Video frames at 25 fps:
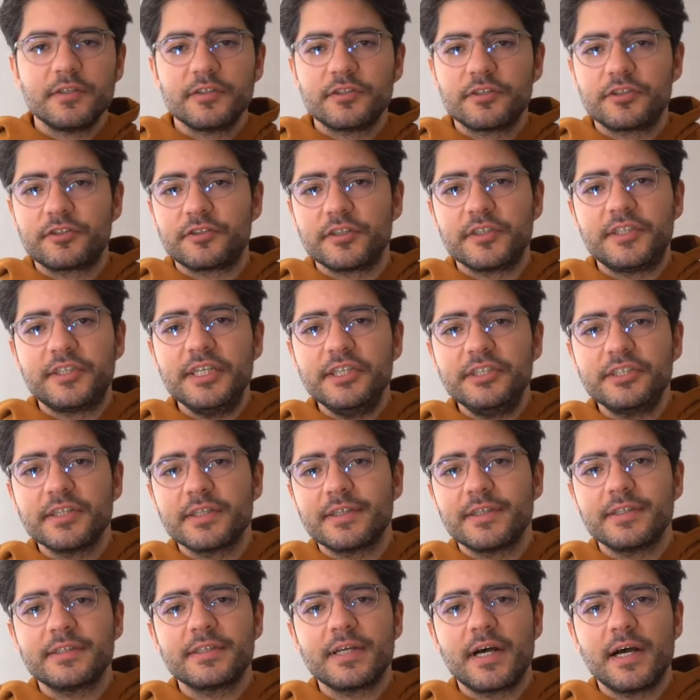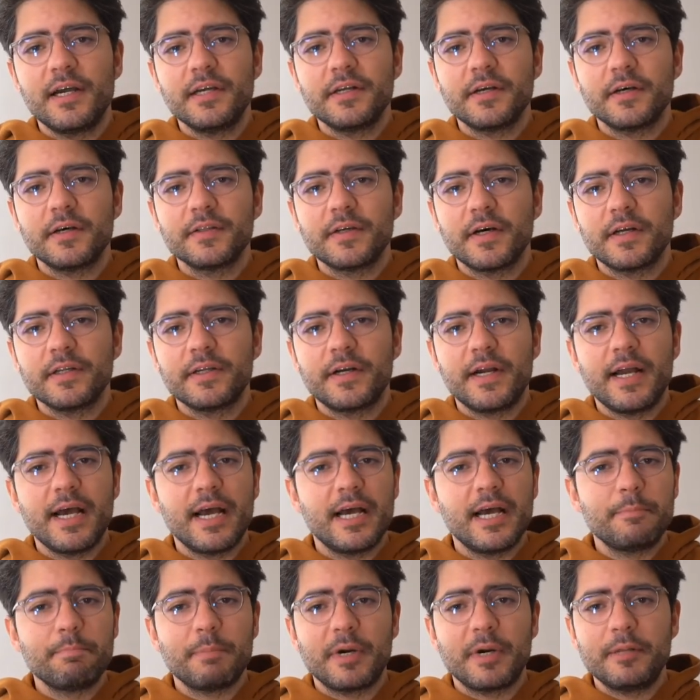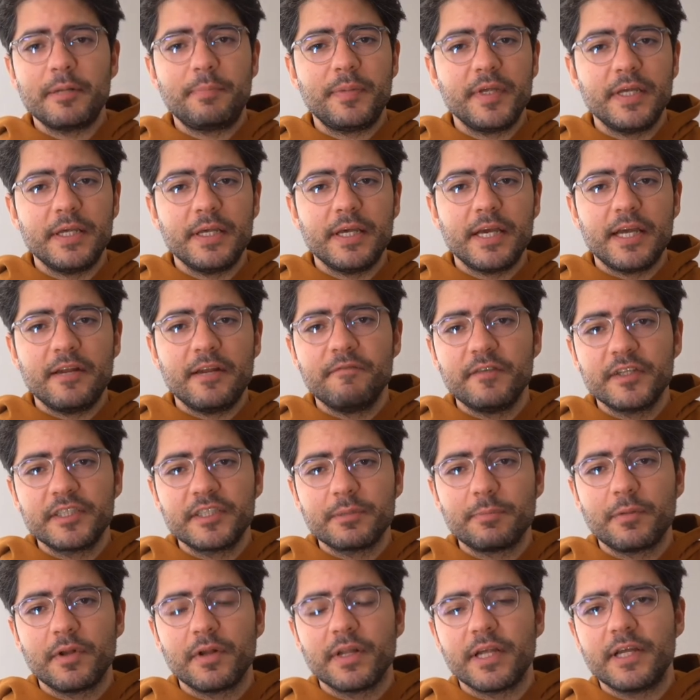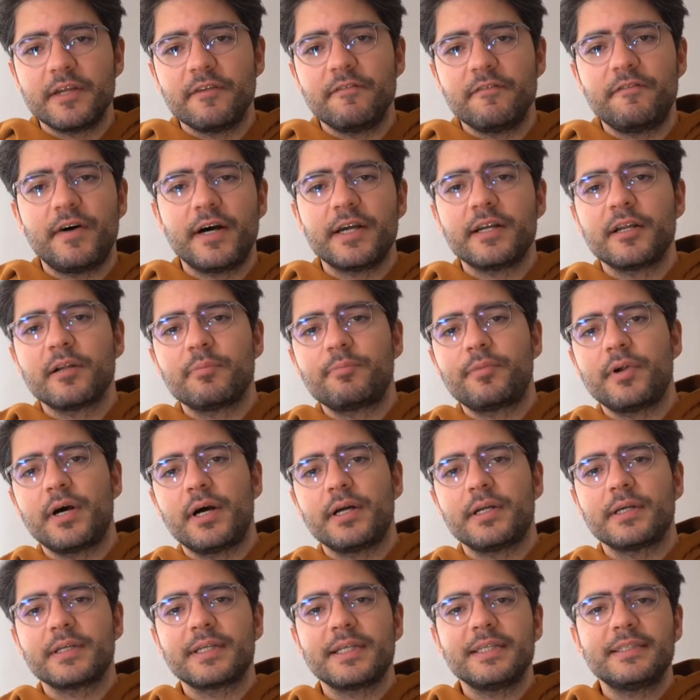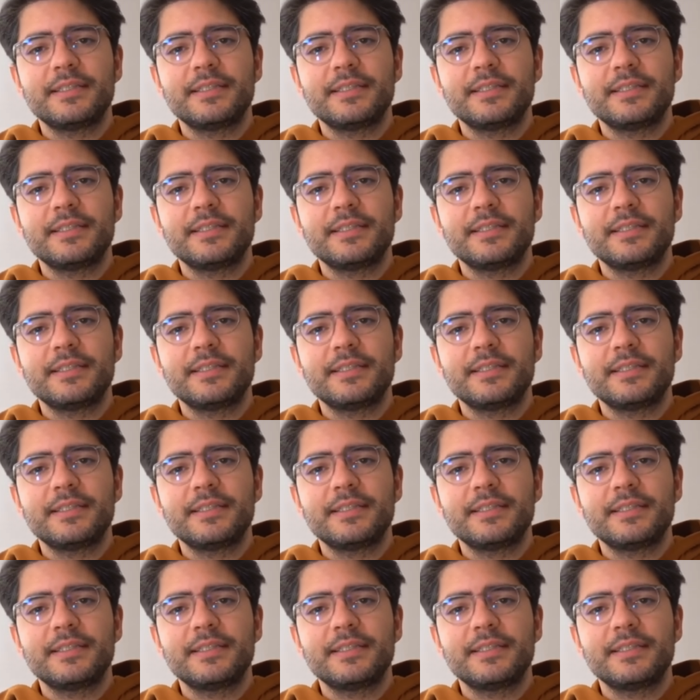Strategic design, on the other hand, might be invisible in the final product.